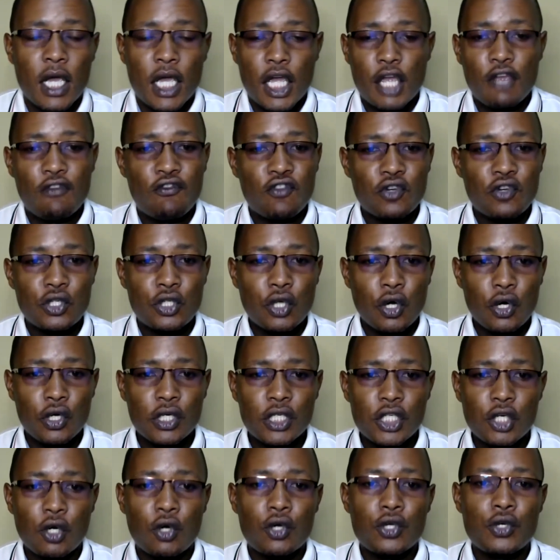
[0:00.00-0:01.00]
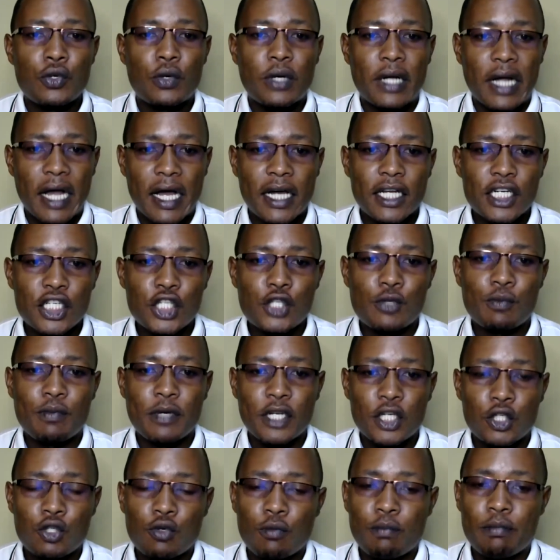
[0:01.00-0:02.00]
If you don't or you can't
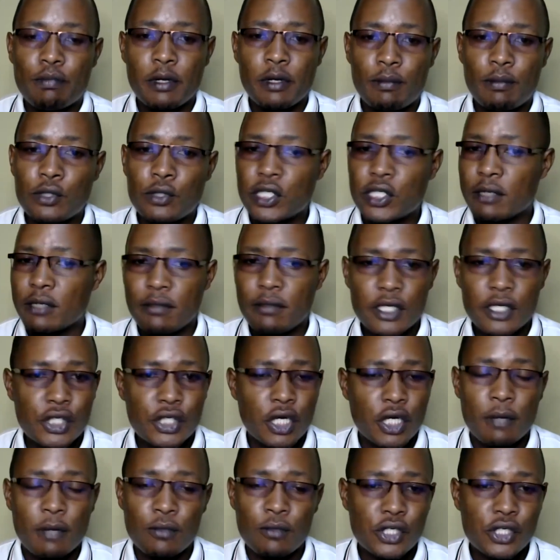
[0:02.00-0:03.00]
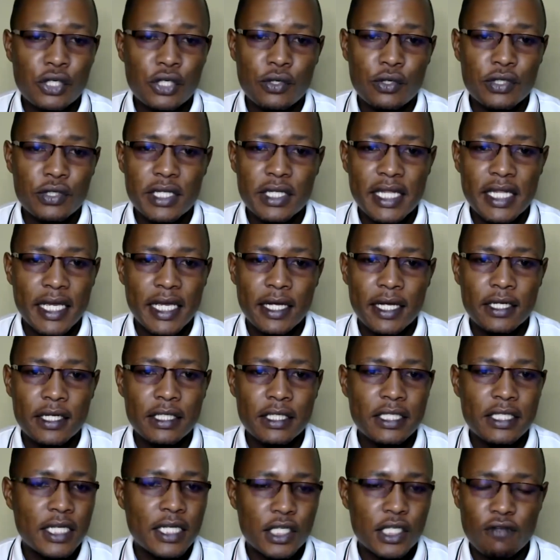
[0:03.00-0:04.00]
speak to people's emotions,
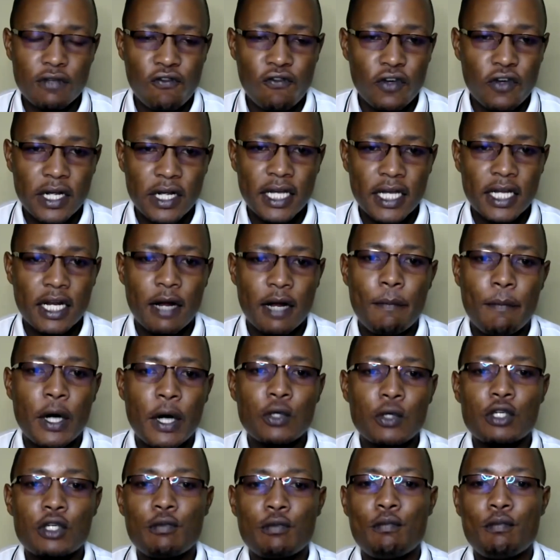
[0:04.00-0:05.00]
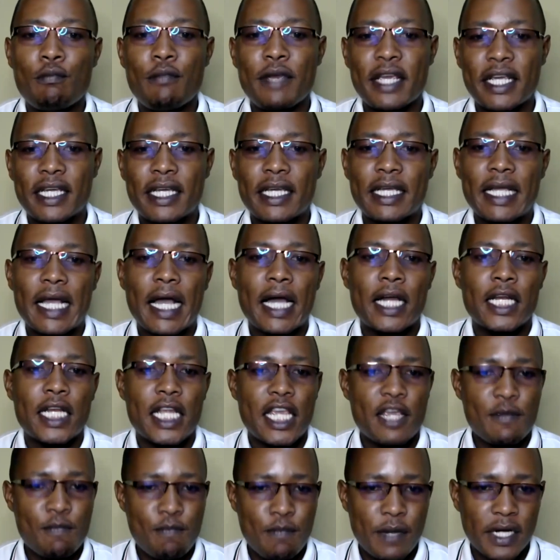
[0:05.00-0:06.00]
then just forget about making an
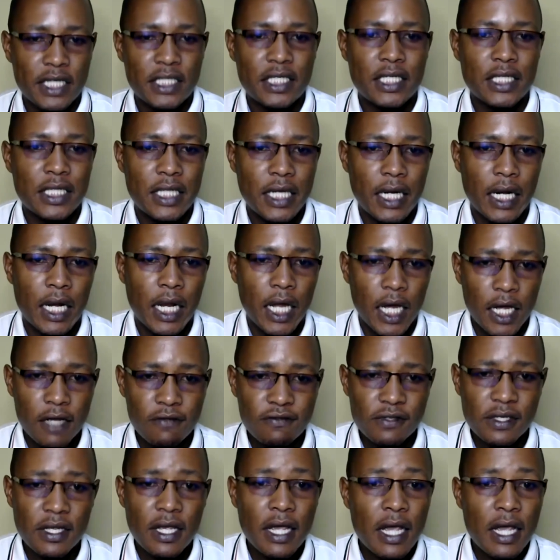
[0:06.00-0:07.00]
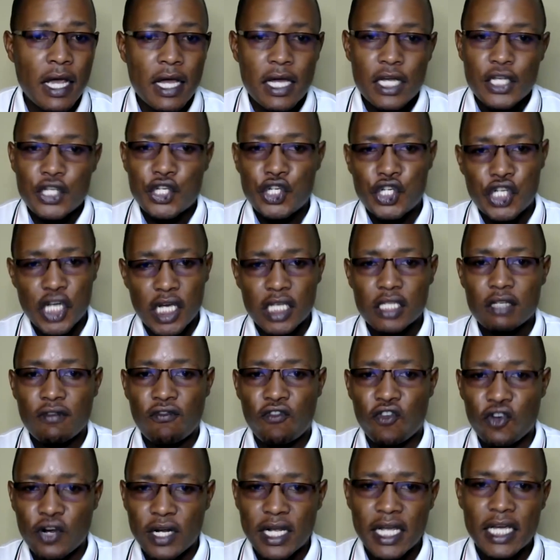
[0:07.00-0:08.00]
impact in their lives. Just
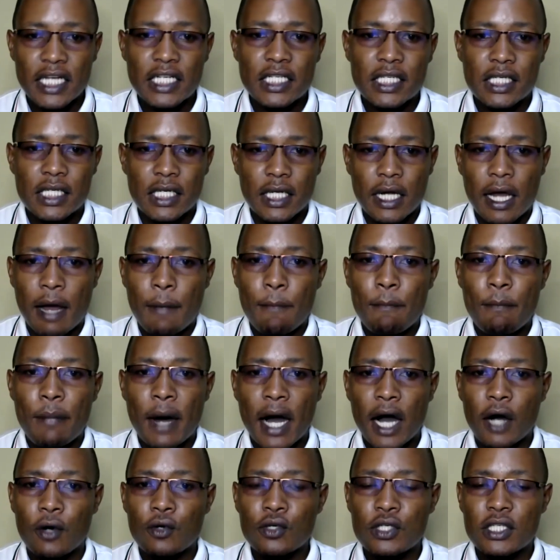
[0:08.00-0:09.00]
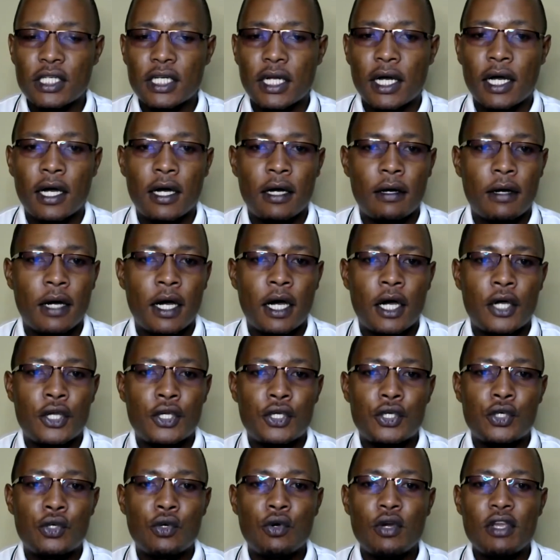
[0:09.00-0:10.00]
forget about
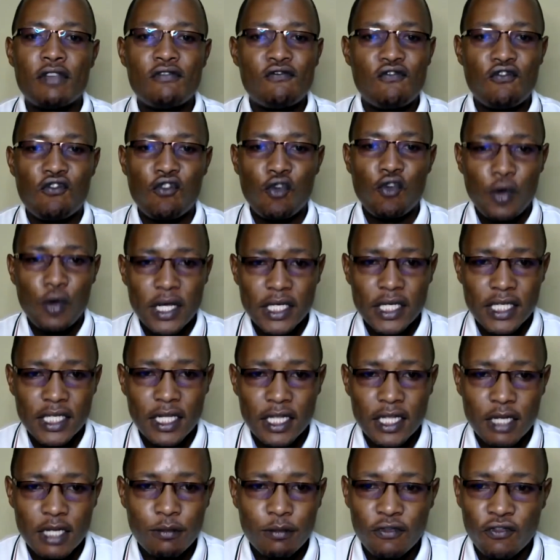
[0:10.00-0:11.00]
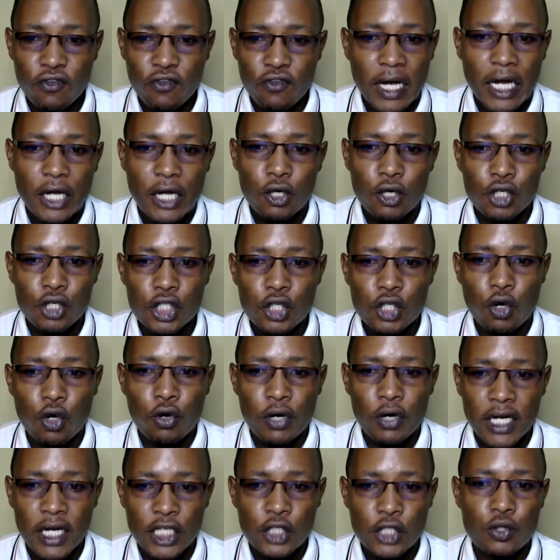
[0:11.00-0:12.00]
influencing them if you cannot
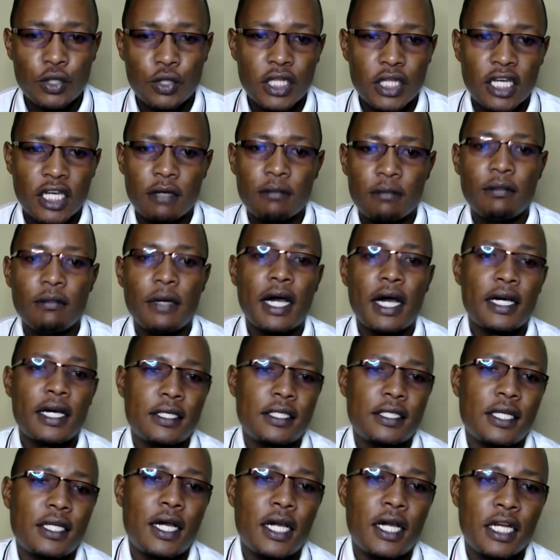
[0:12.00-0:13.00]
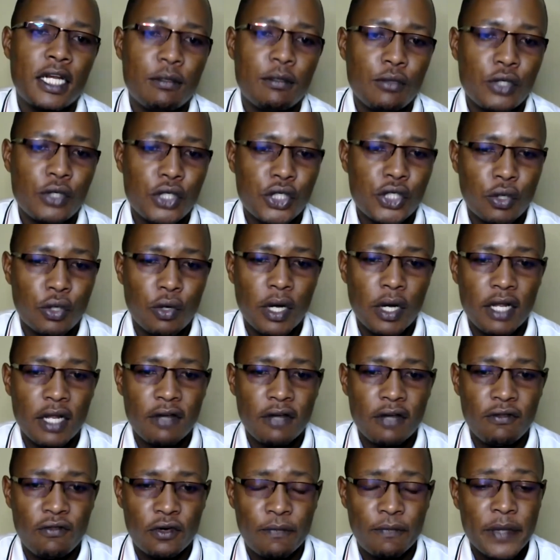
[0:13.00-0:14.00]
connect with them at an emotional
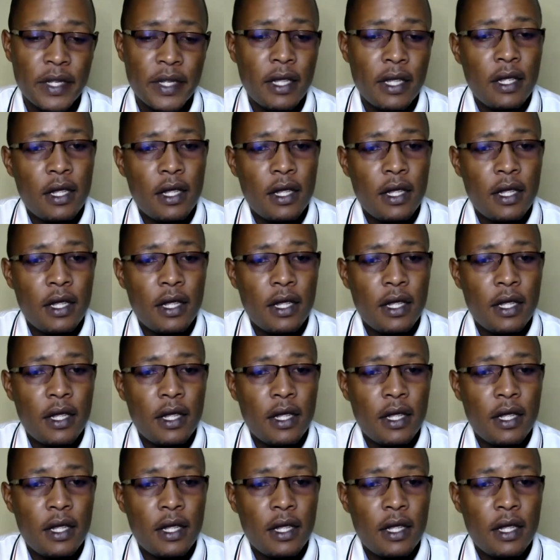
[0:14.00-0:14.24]
level.